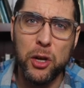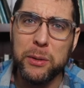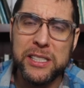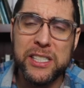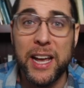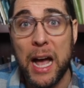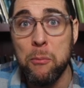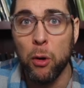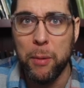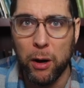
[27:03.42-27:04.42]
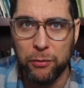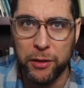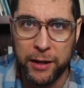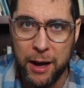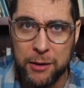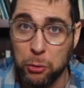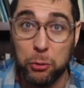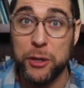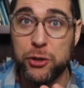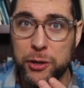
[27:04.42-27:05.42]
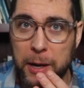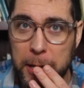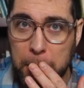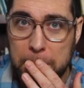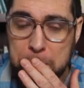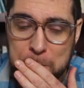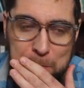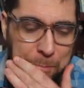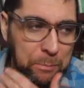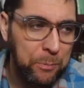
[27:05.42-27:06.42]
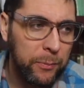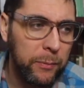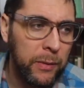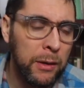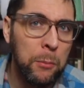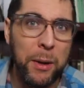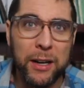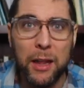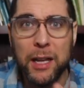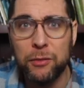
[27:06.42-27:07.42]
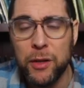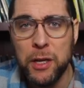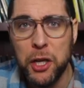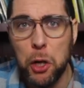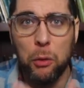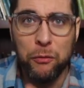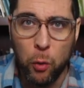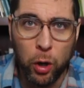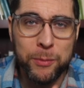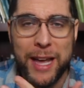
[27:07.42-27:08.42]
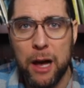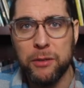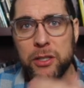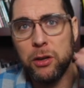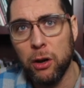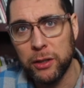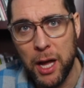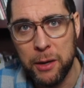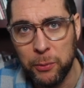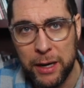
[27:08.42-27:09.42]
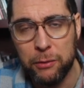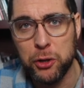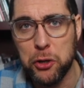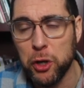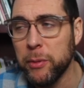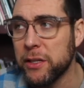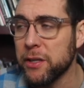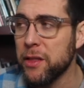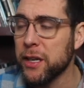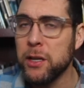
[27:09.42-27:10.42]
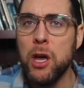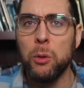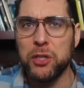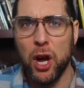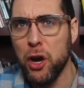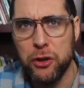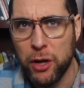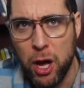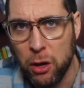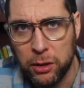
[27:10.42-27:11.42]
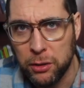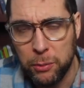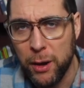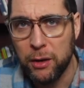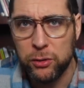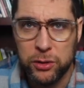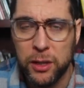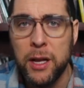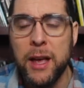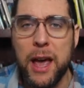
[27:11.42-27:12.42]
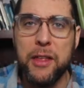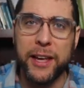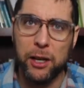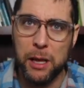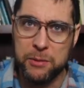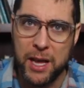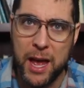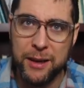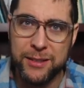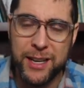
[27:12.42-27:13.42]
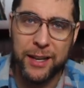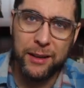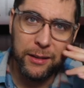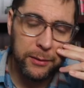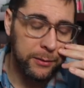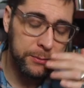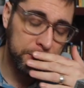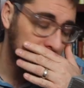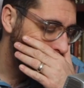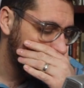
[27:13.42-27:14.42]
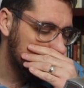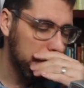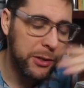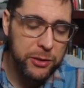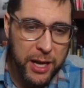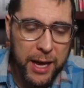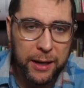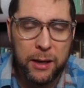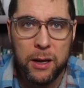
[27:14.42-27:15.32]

Nobody's saying I'm more powerful than God, no Christian anyway. But a lot of, you know, reform, Calvinist, hardline, whatever, determinists and things was say, oh, you're not powerful. And they get all upset. And it's like, no, that's not what they're saying.